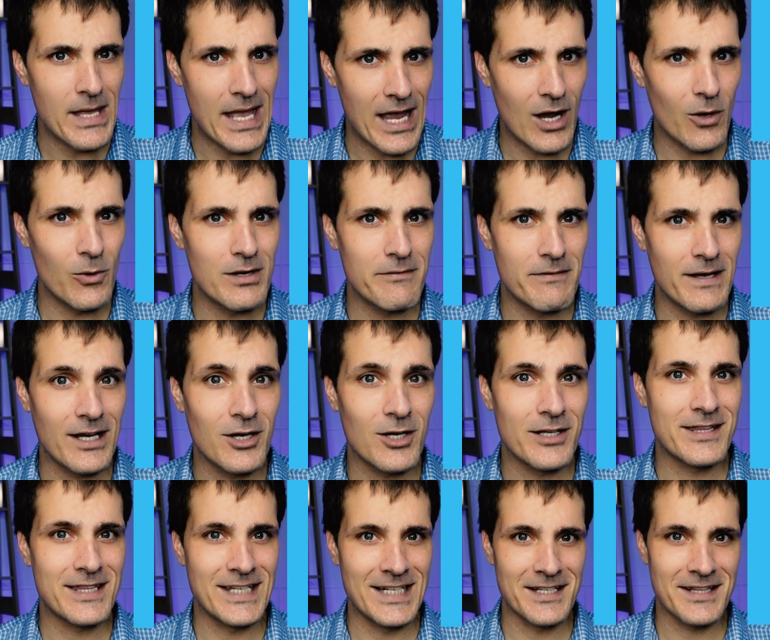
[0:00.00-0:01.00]
However, I
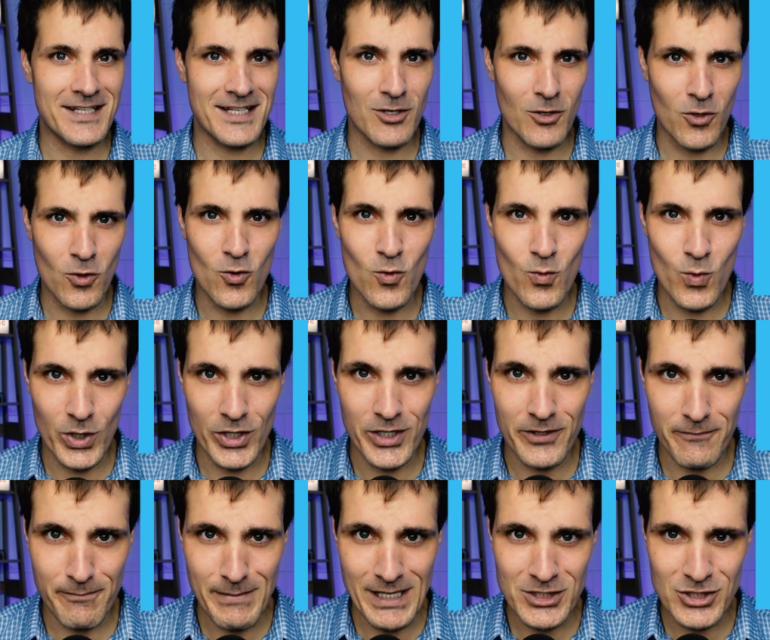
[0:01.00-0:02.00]
think they're all
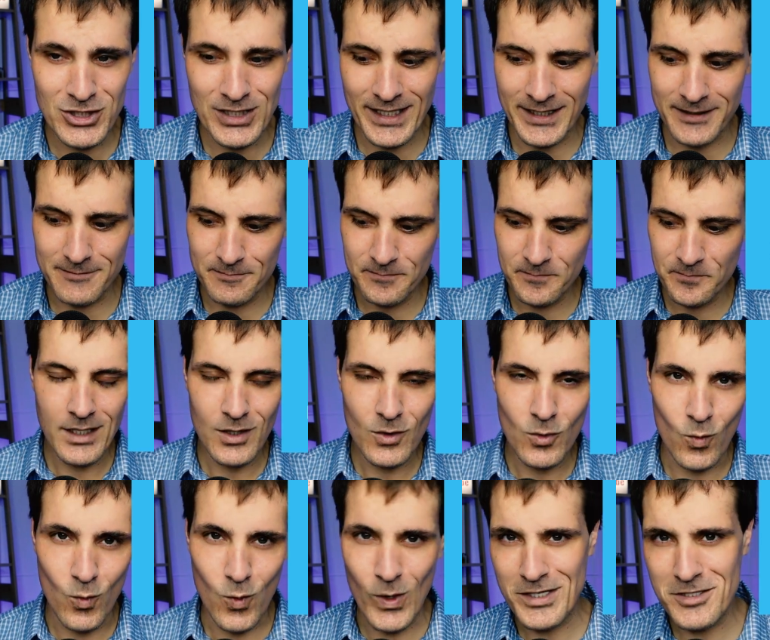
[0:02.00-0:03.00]
worth mentioning.
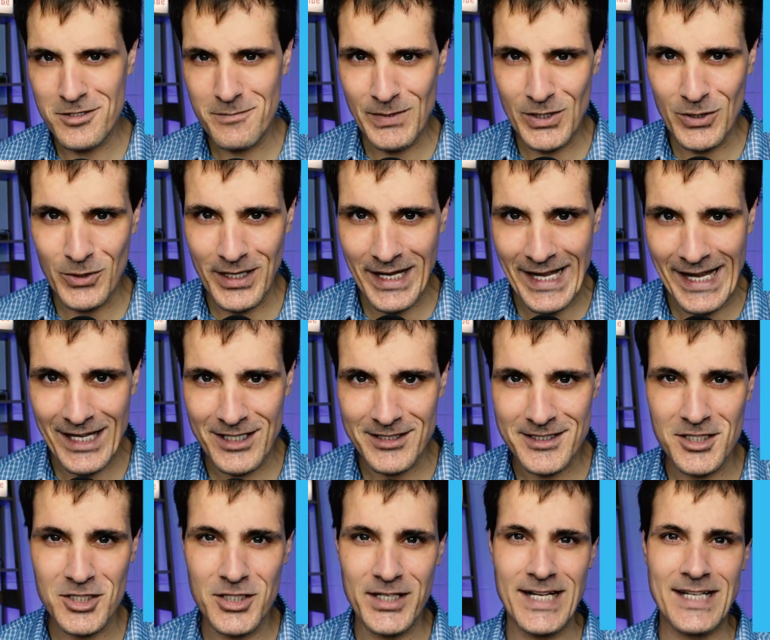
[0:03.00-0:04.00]
When you build a
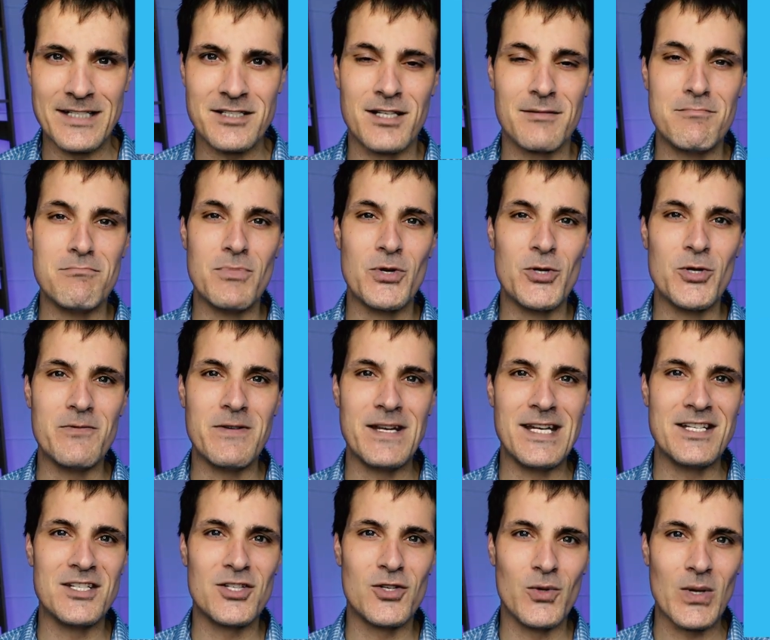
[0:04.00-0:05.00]
house, you get to move
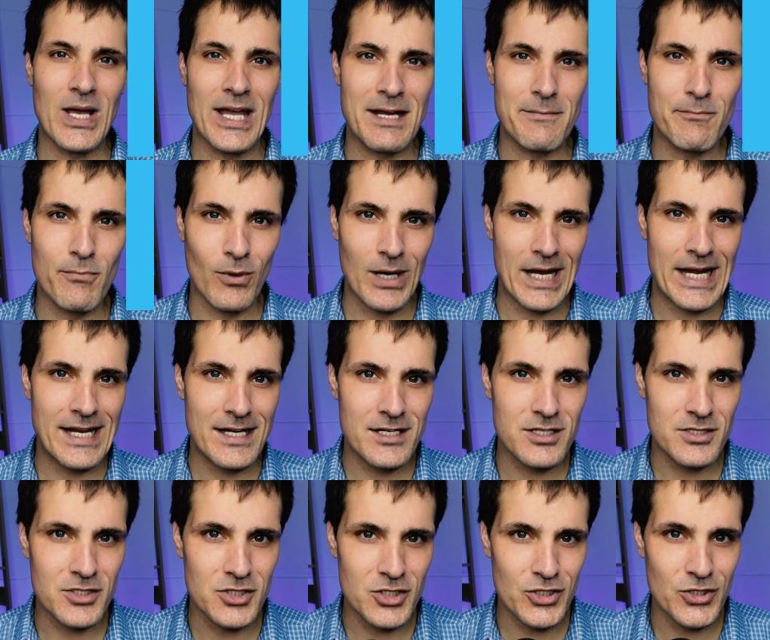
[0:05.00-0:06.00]
into a
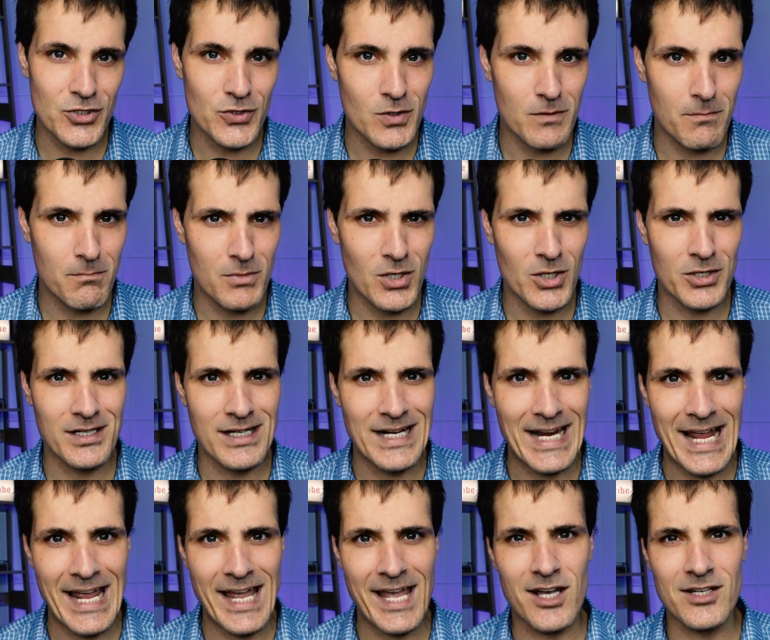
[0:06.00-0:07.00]
brand new modern
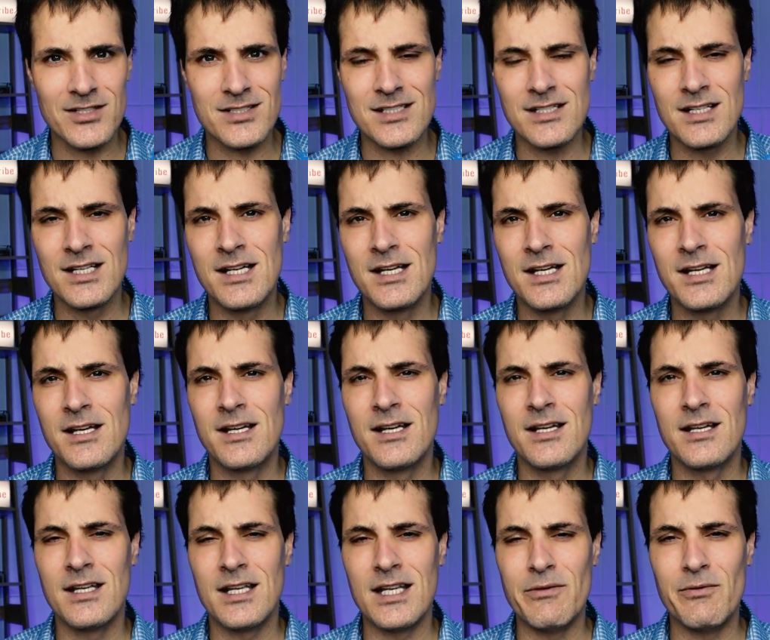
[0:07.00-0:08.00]
house.
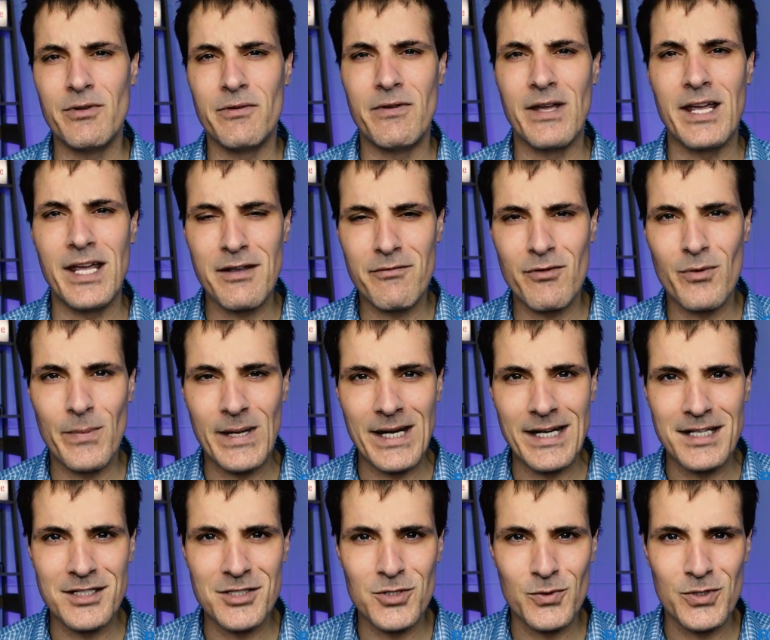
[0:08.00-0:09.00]
If you've ever
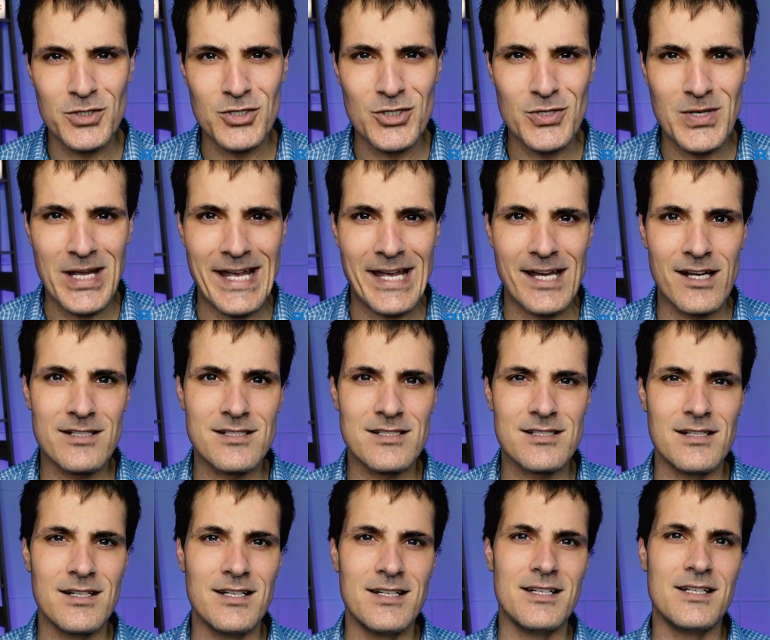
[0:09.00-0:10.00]
been into a new
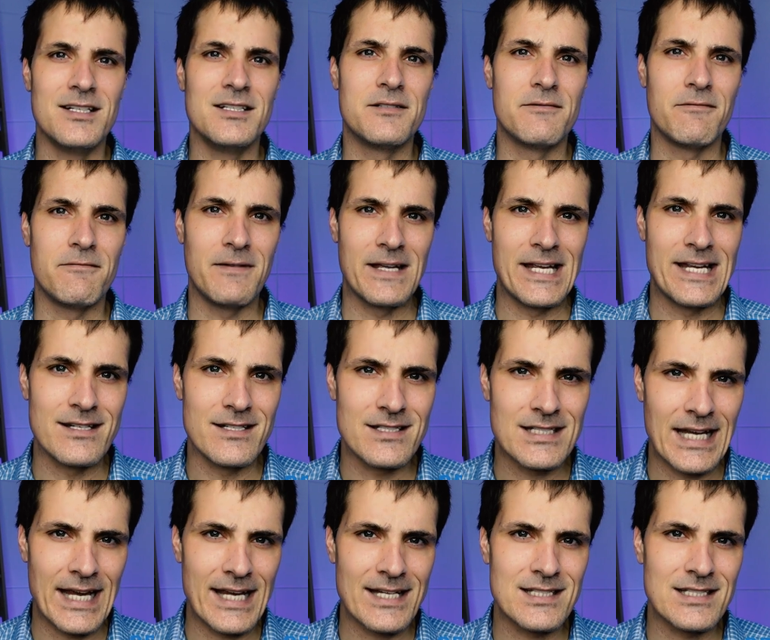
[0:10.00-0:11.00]
house, it is
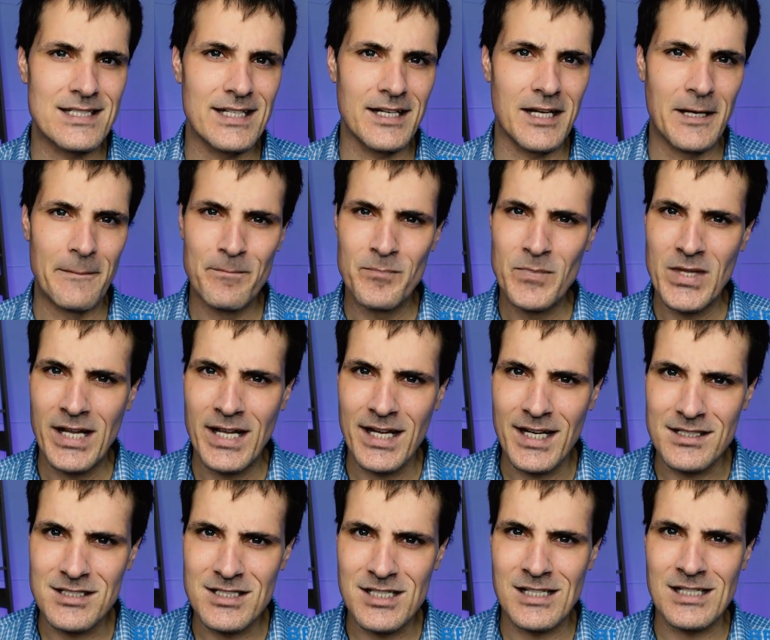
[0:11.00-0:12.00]
fantastic.
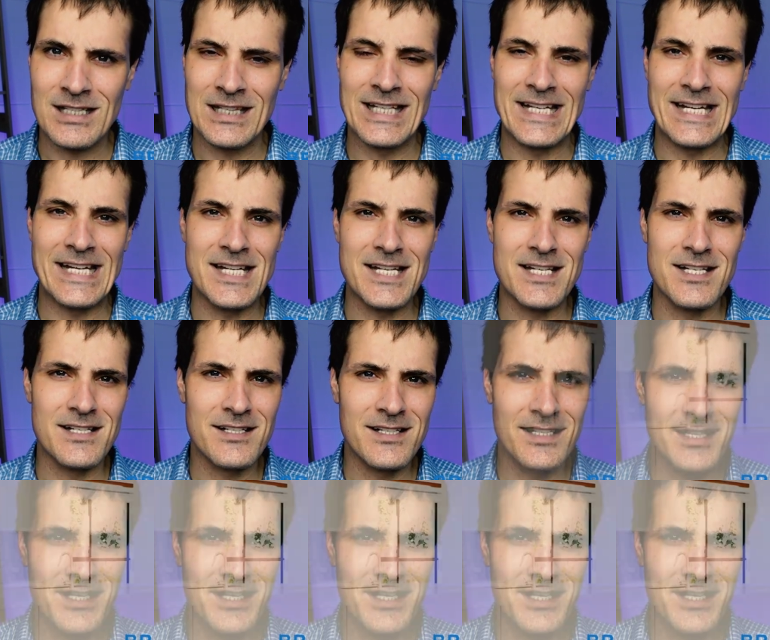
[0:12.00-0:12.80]
It's clean,